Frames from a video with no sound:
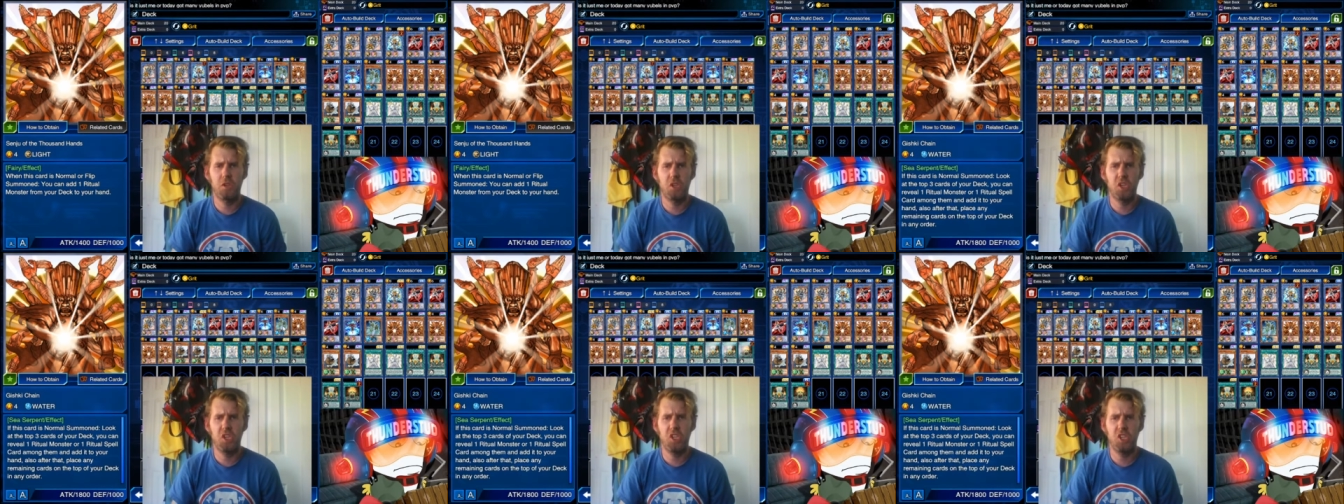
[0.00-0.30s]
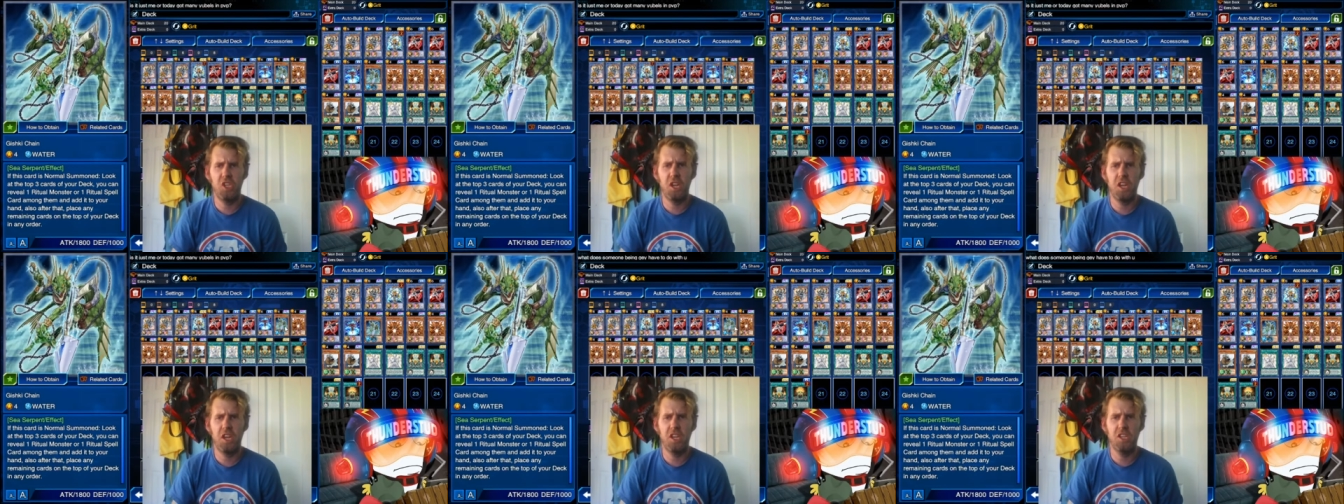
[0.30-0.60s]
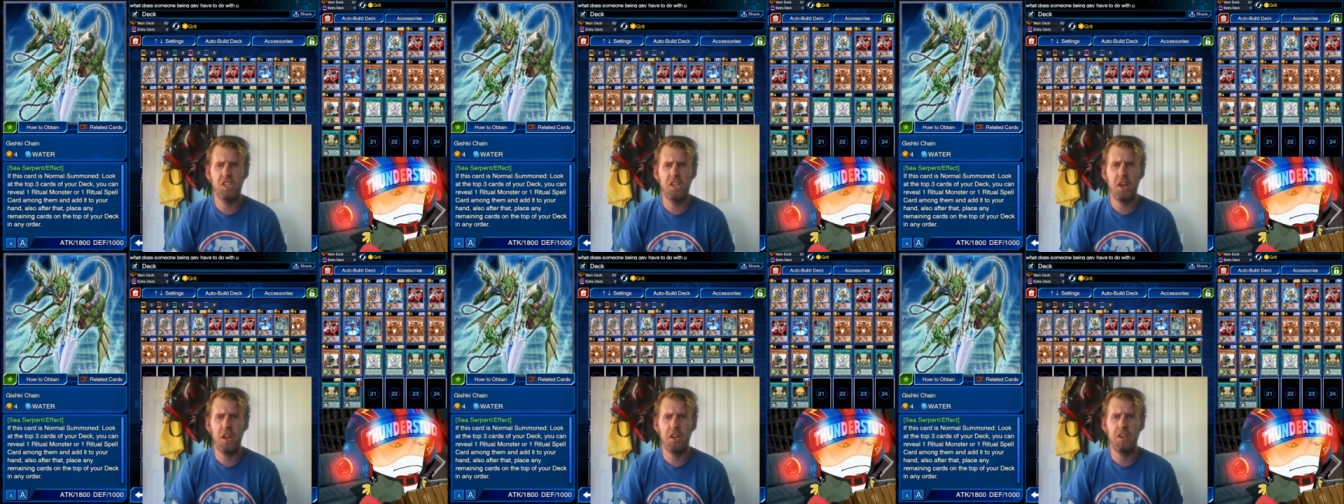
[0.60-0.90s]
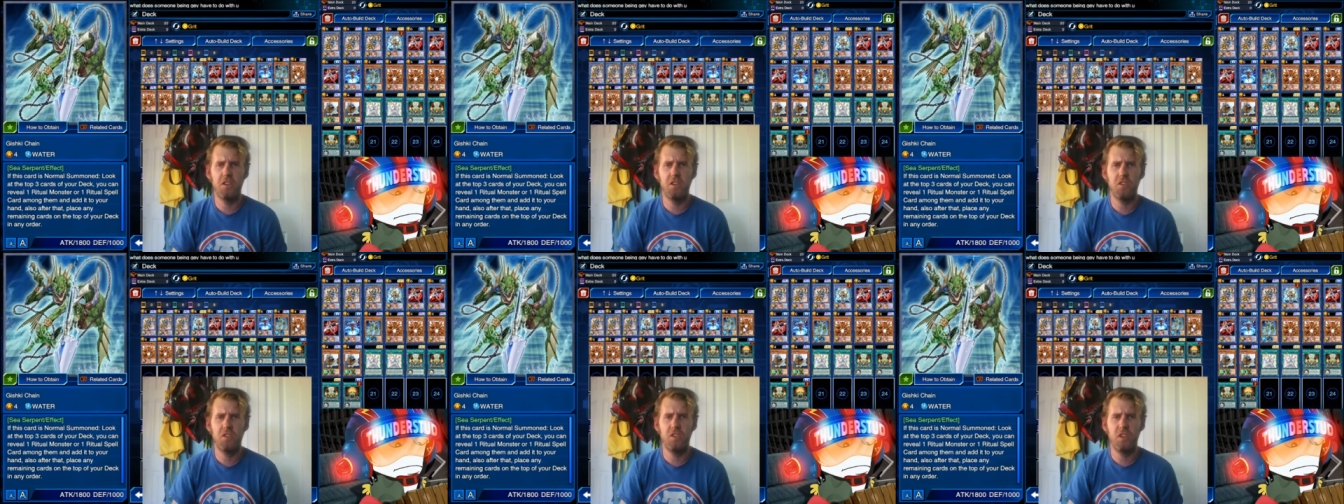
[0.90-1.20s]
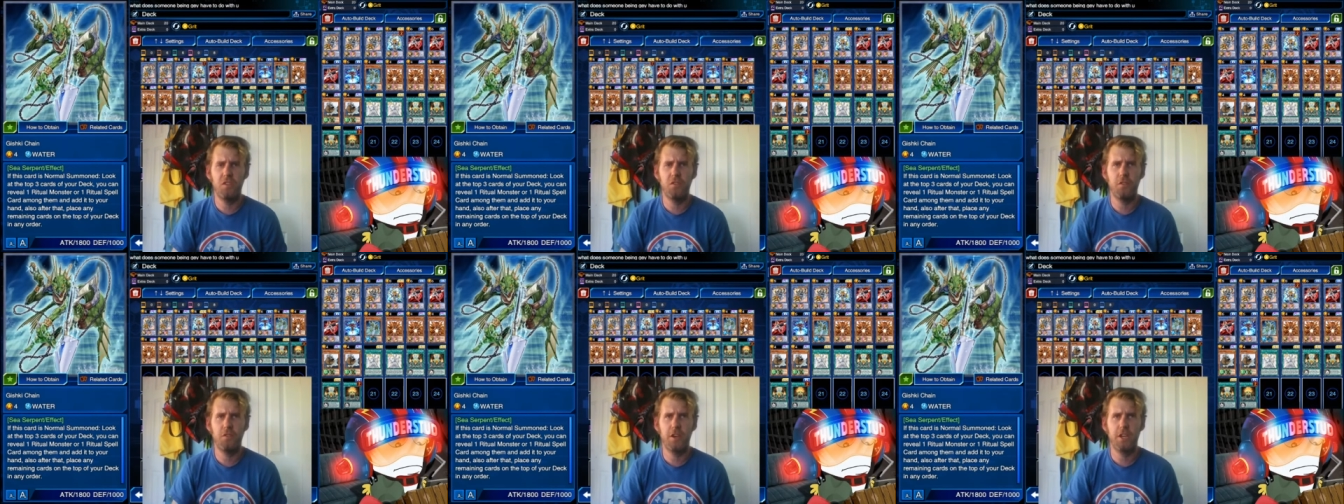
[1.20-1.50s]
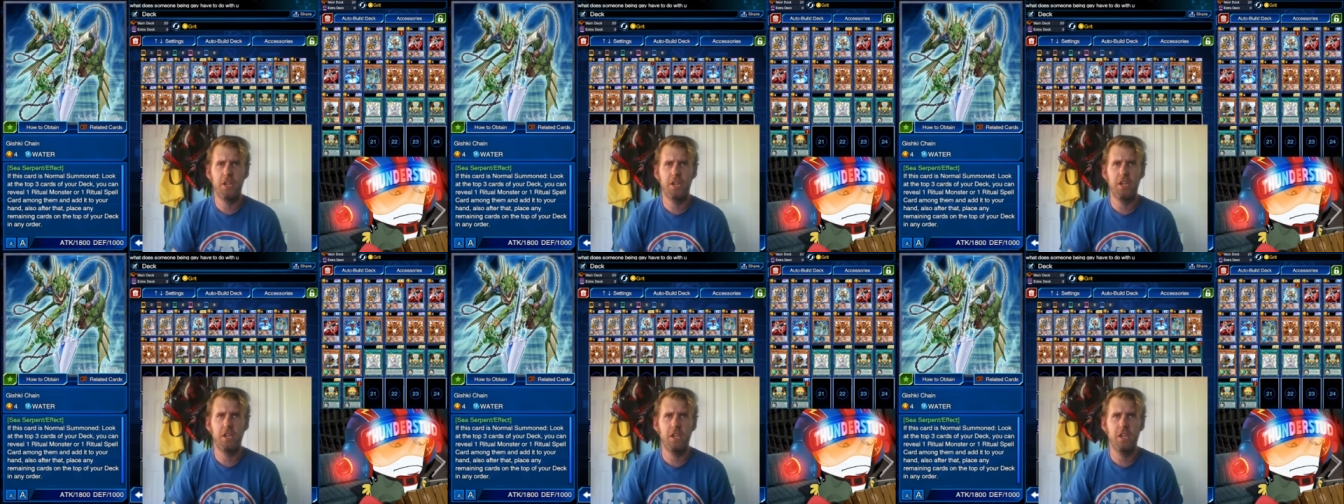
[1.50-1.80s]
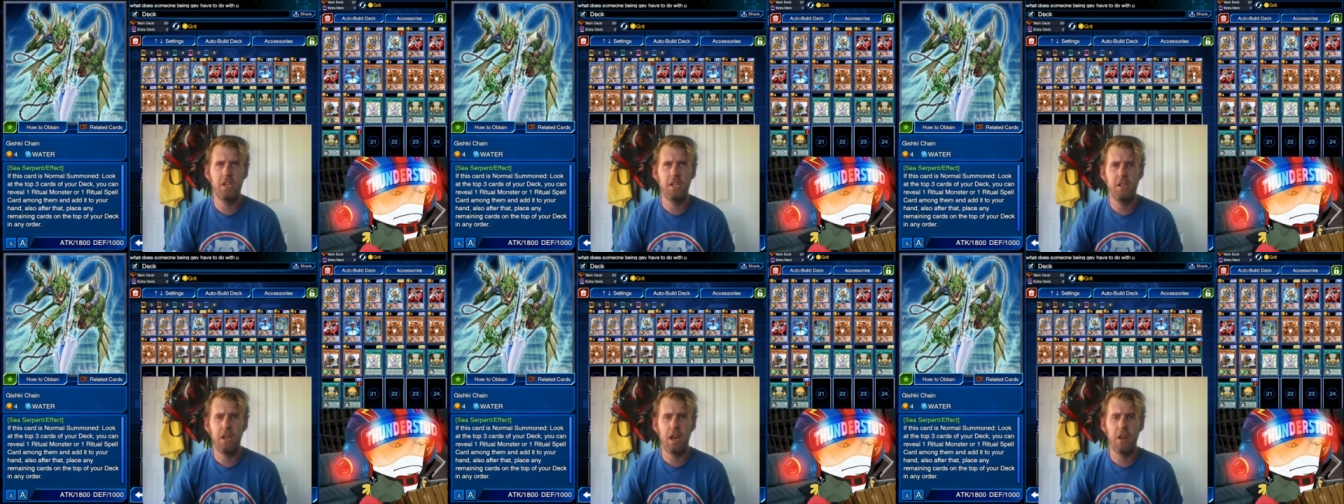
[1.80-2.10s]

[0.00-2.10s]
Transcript: Gishki Chain is just very good.